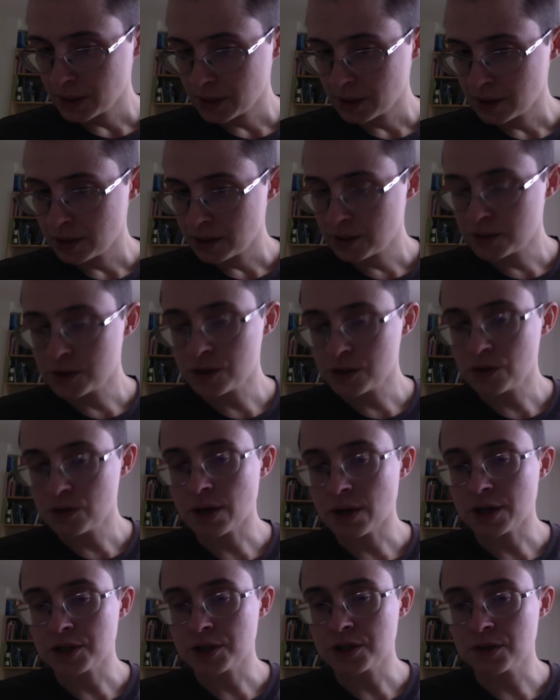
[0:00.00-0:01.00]
There's a
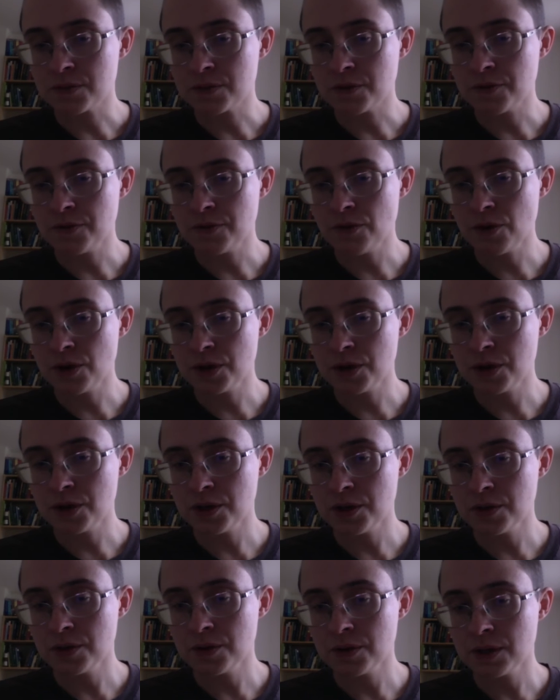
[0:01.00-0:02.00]
direction before
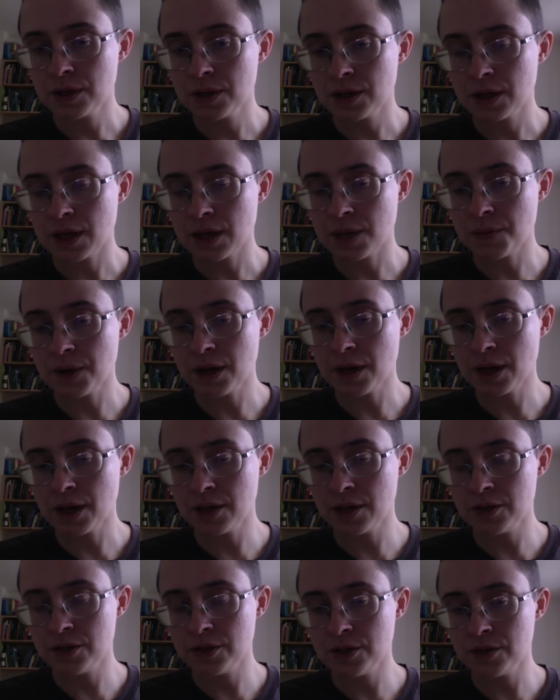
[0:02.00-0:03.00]
you and
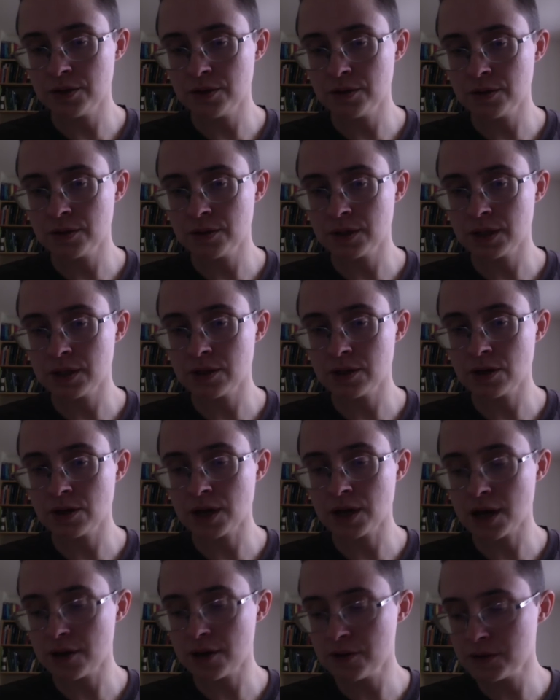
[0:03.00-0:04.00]
behind you and on
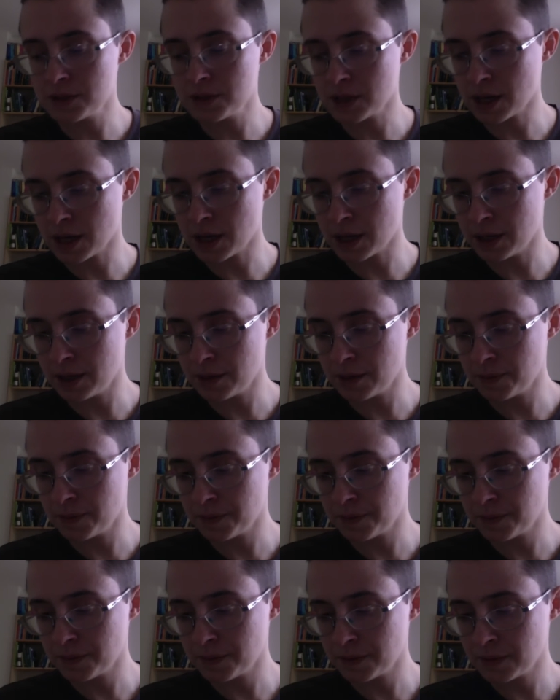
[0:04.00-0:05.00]
either side.
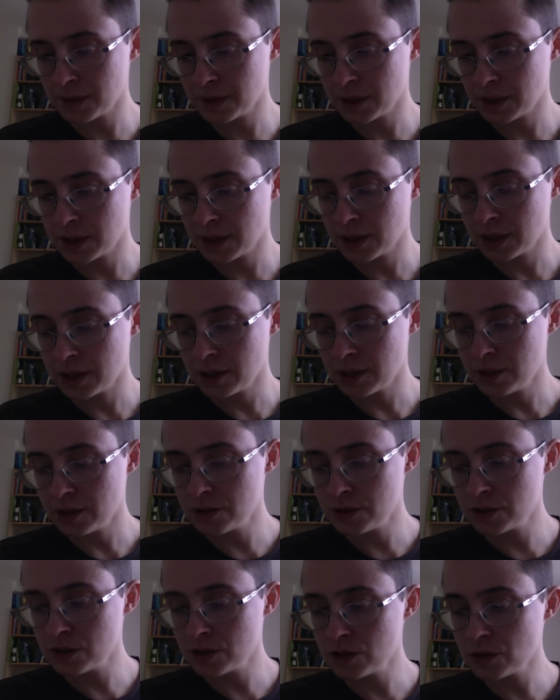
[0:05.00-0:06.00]

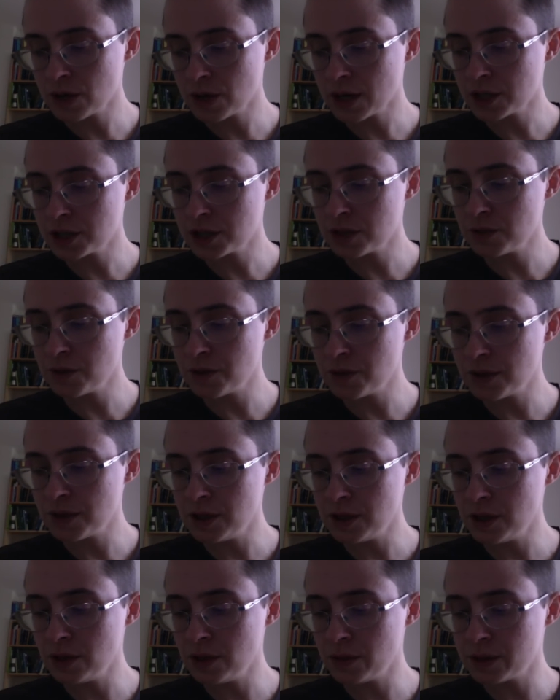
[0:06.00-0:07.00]
There's a direction within
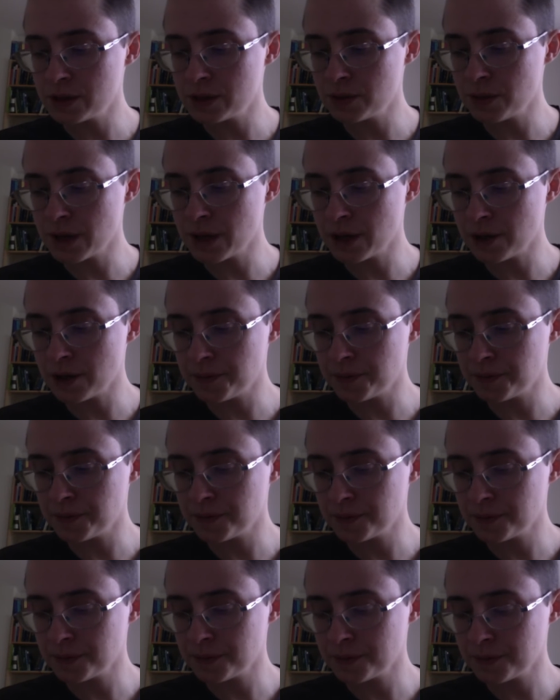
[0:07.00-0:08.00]
you as well.
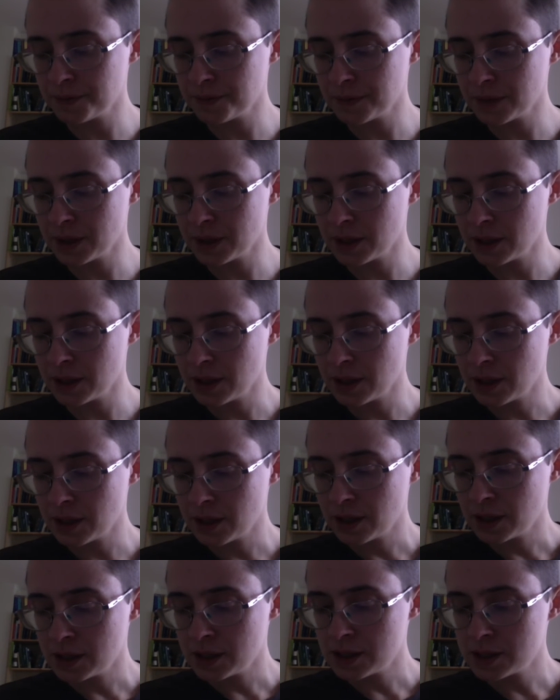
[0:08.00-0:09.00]

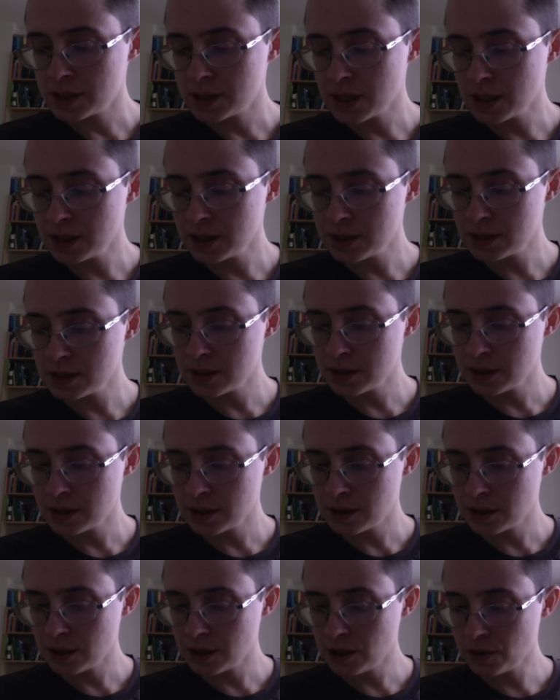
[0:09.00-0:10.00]
Sense
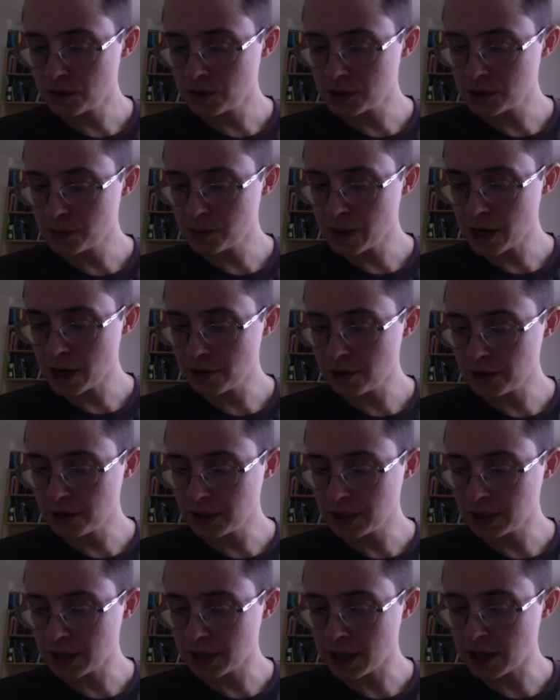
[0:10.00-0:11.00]
that you are
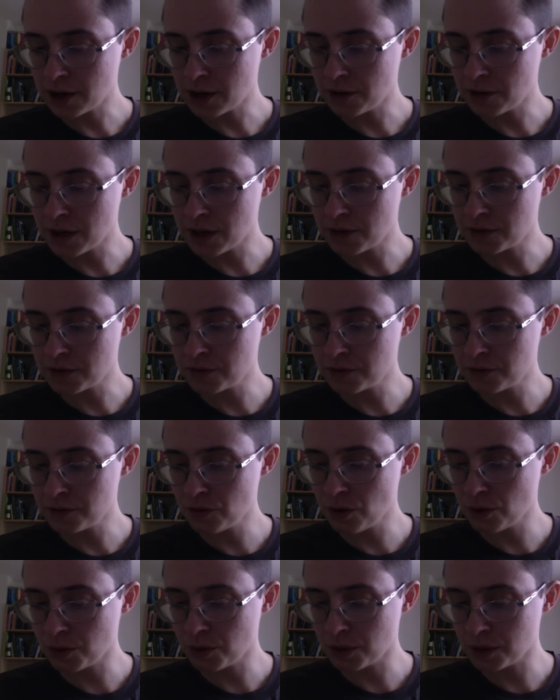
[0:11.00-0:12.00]
spiraling now ever
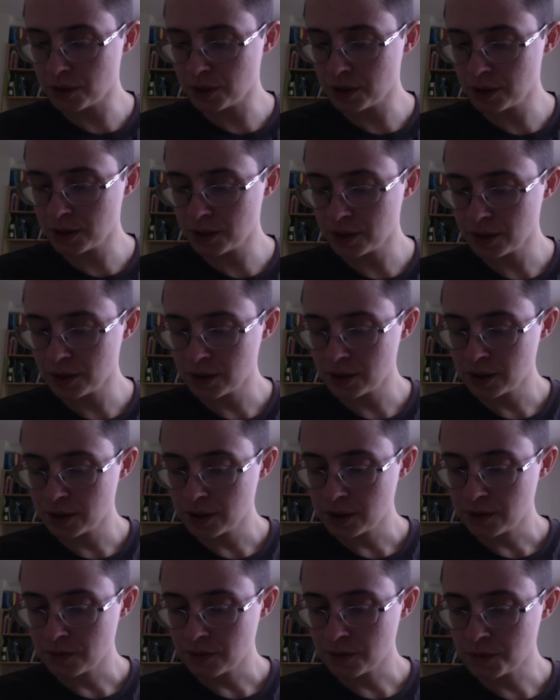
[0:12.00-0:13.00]
forward
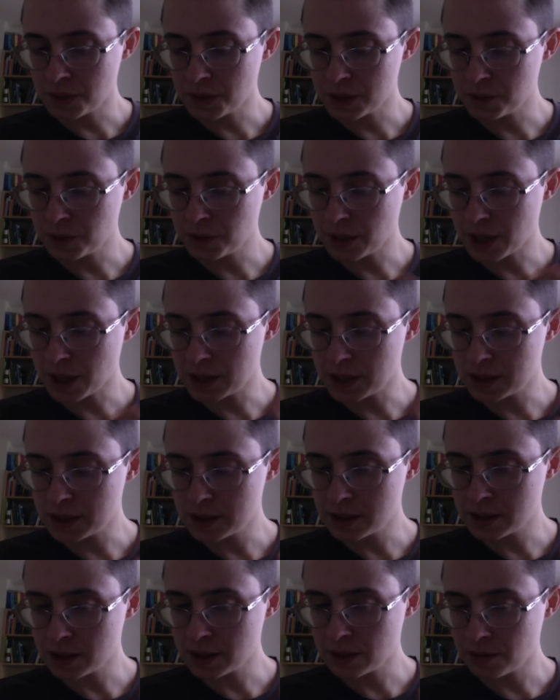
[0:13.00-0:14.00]
from this
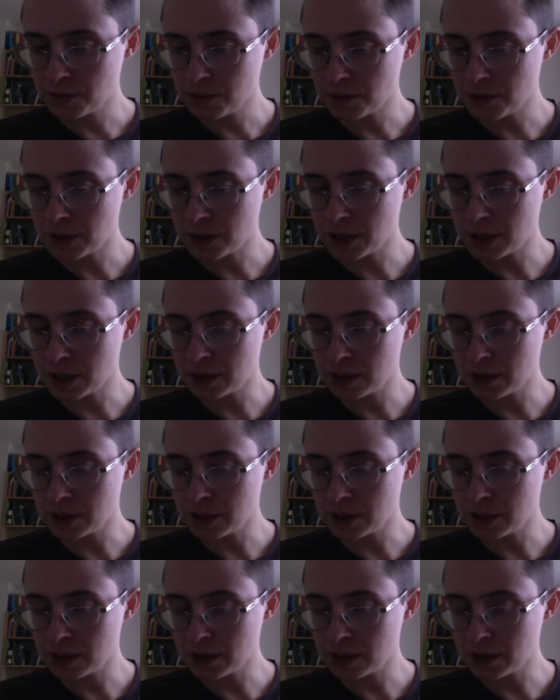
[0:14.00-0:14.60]
place within.